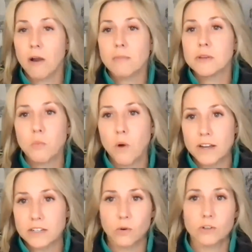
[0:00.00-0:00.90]
probably
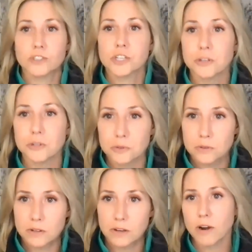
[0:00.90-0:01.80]
one or
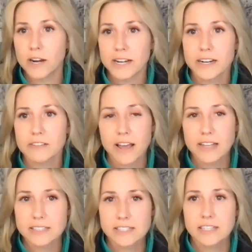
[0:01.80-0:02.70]
two running an events,